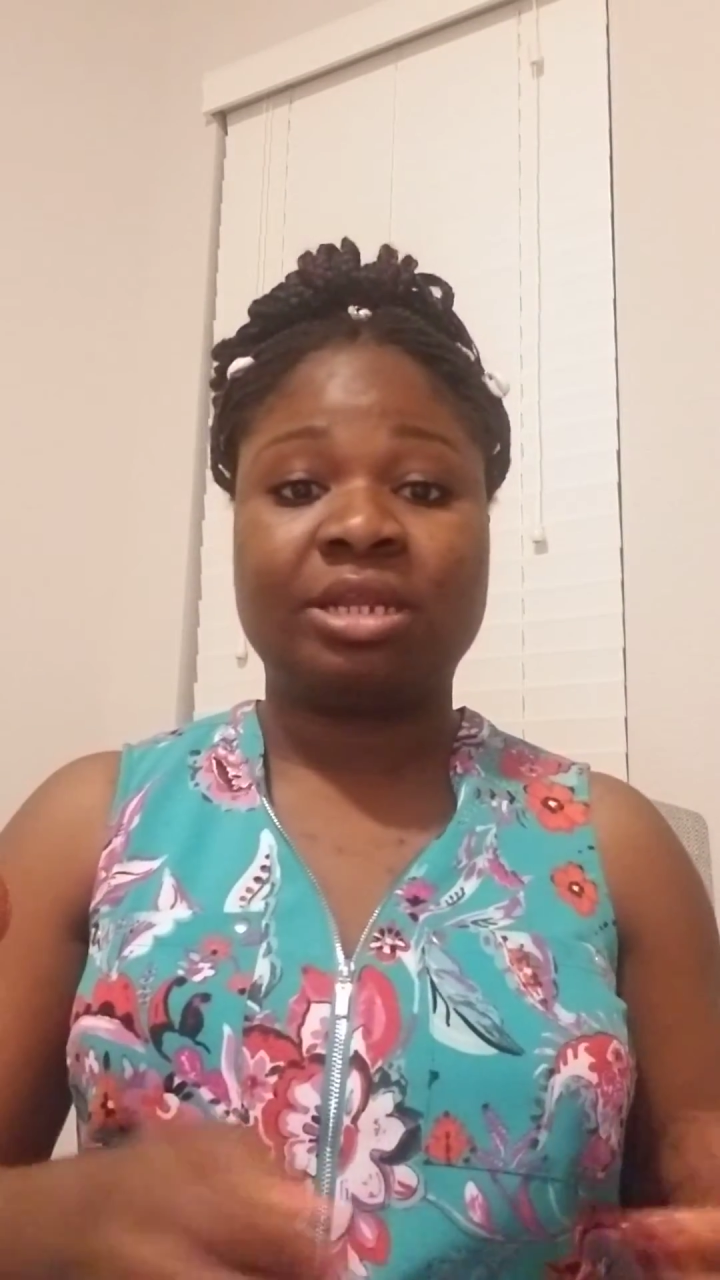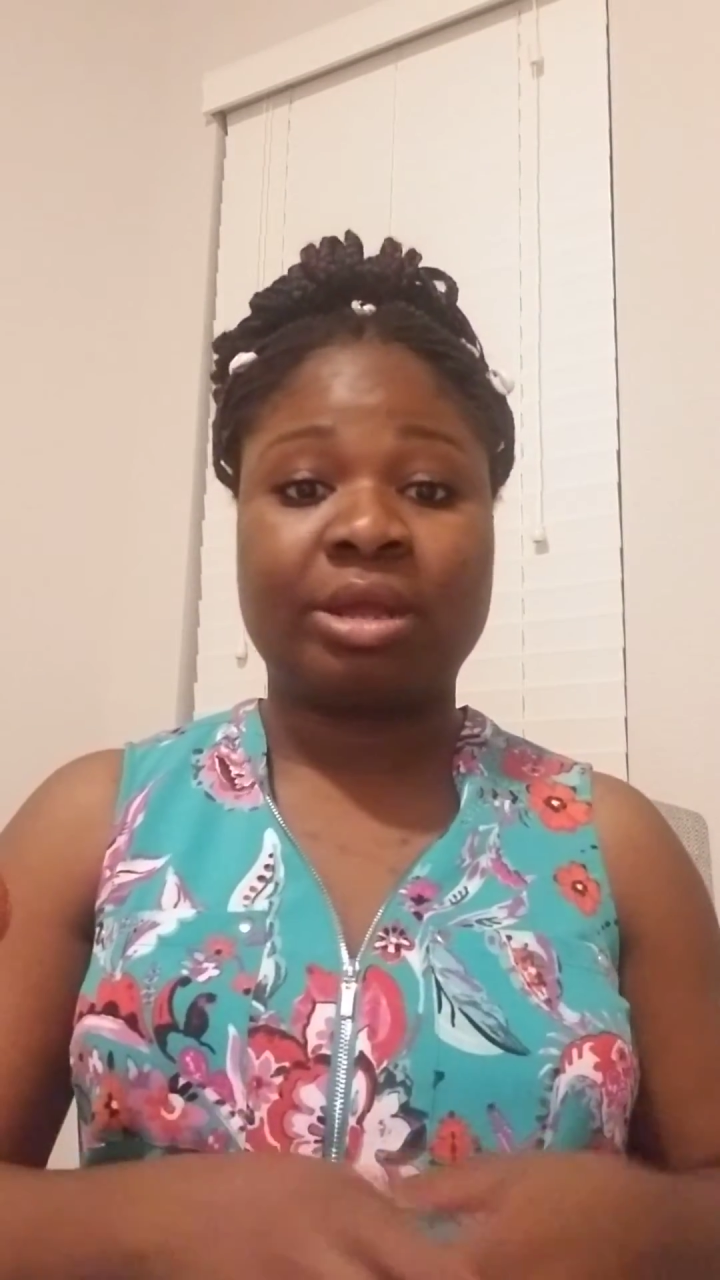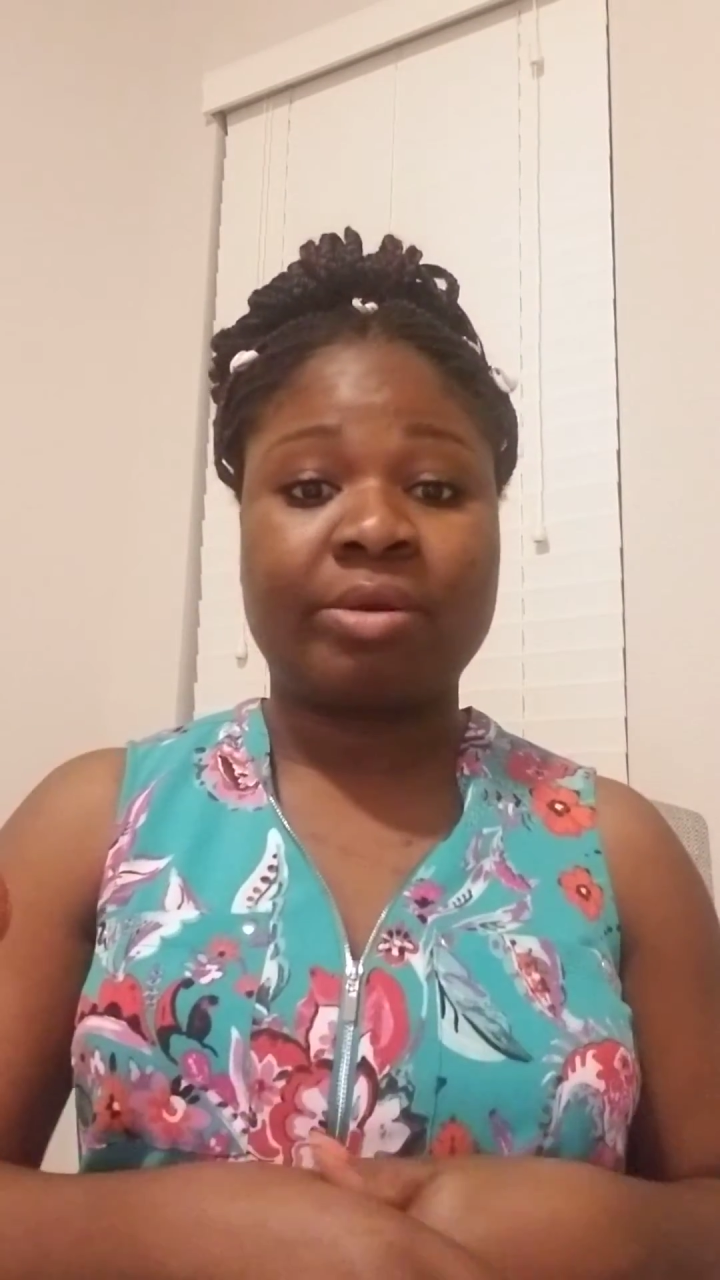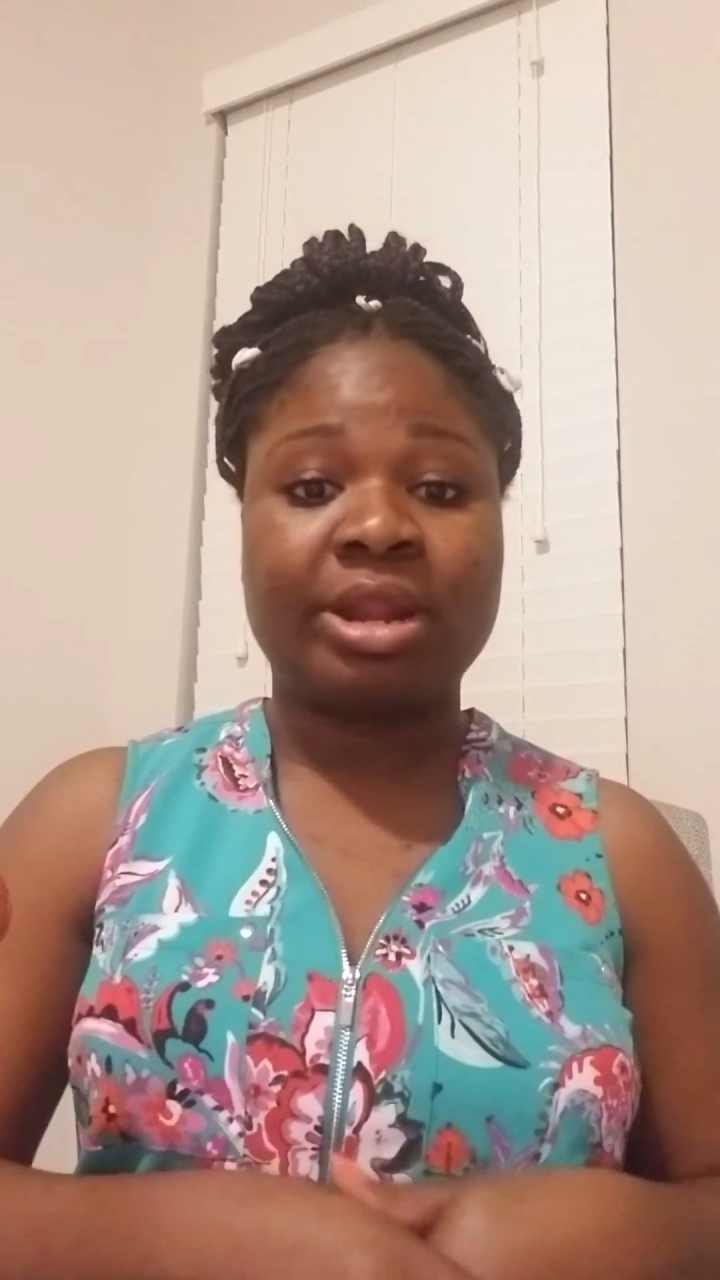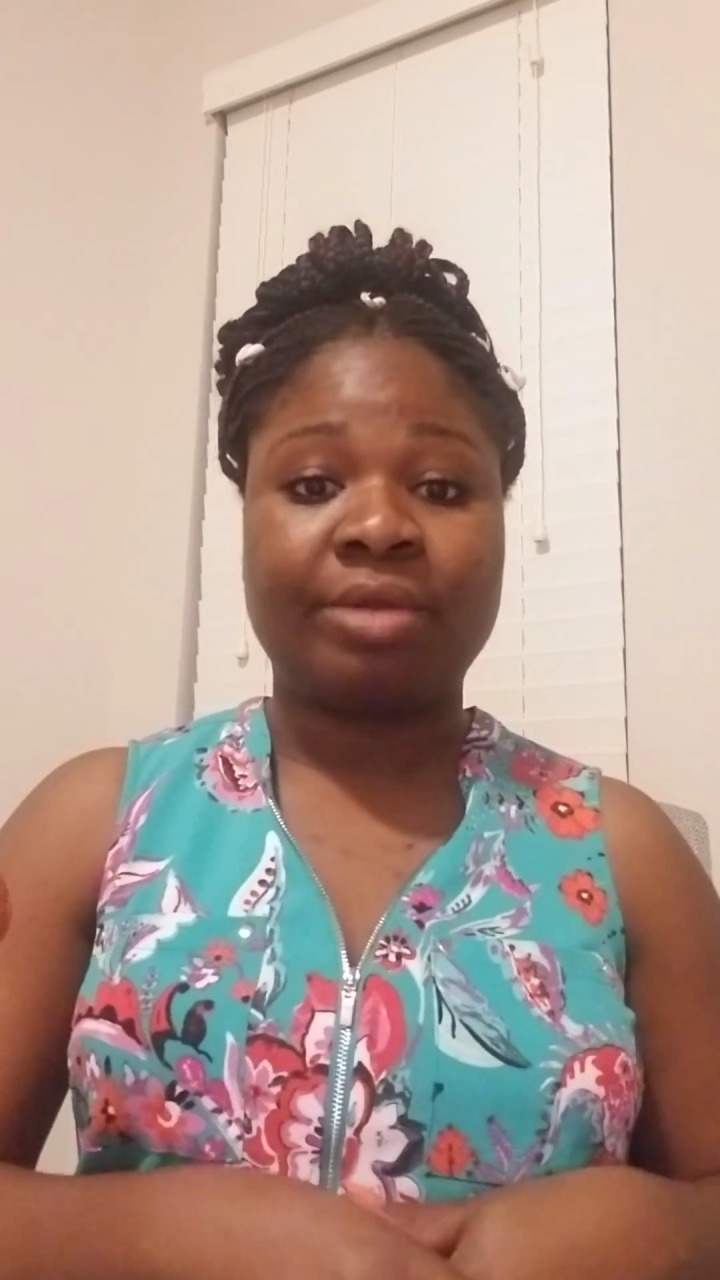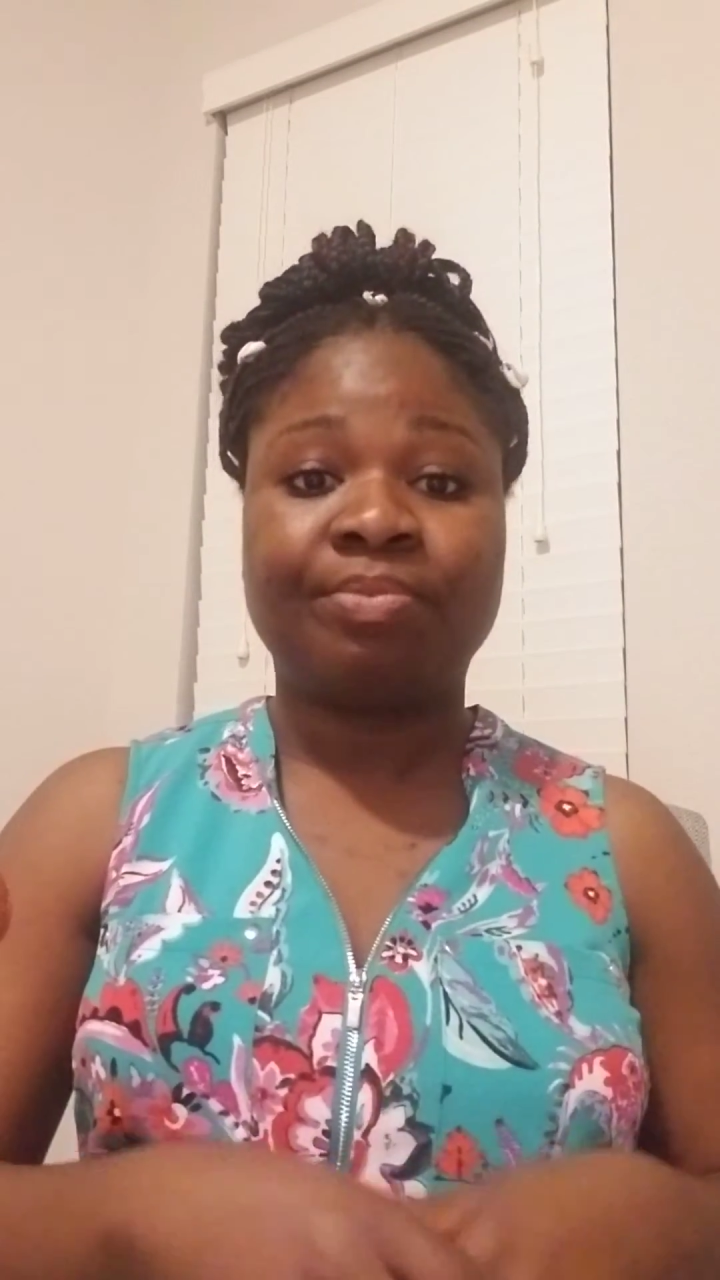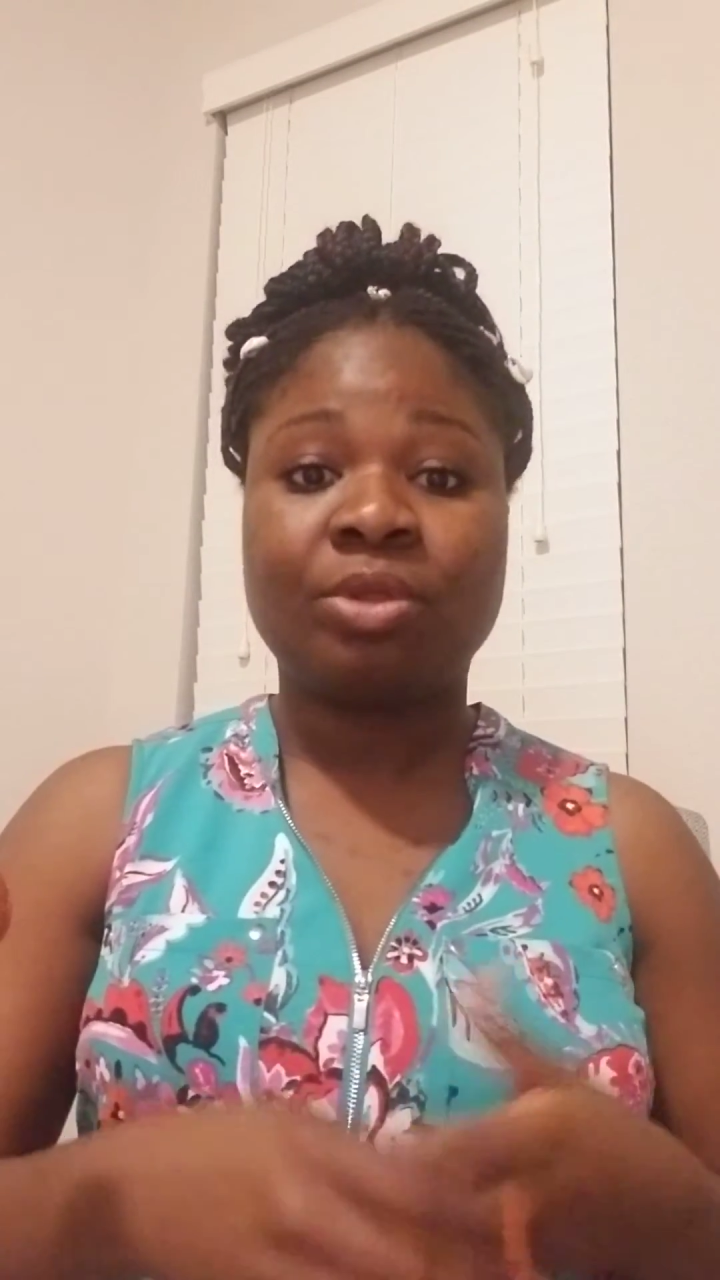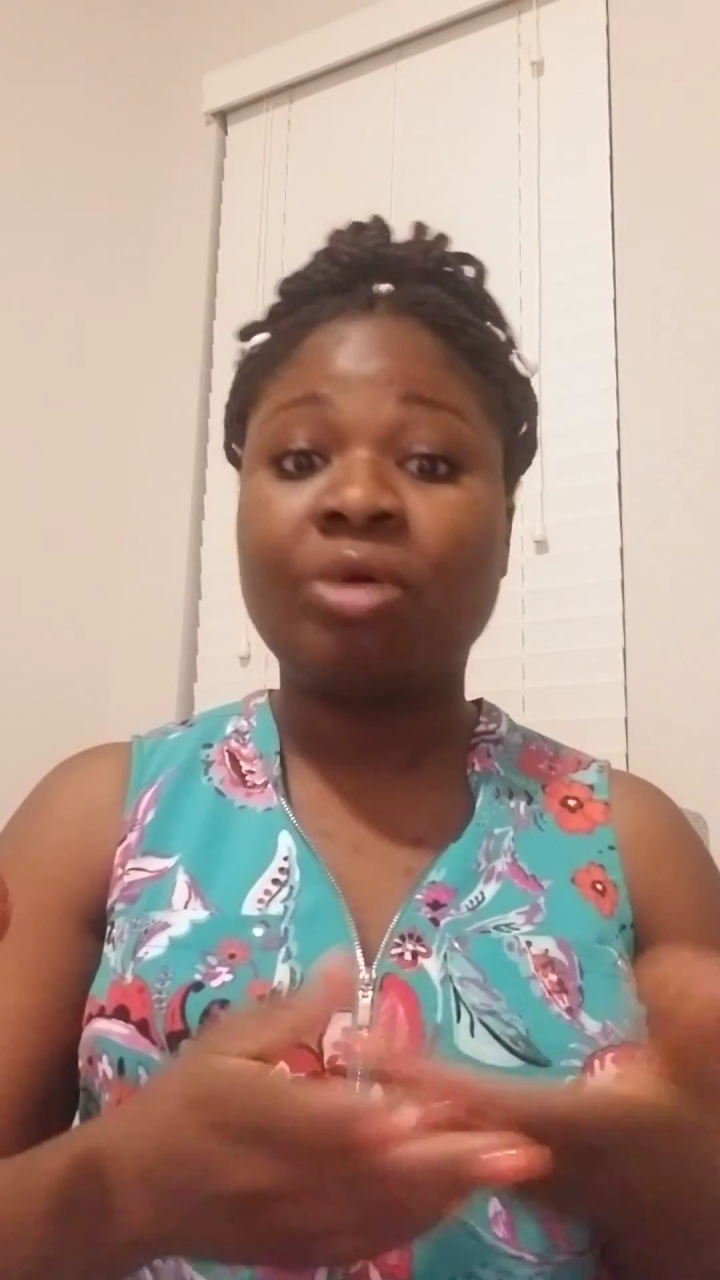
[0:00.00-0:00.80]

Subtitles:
the credit.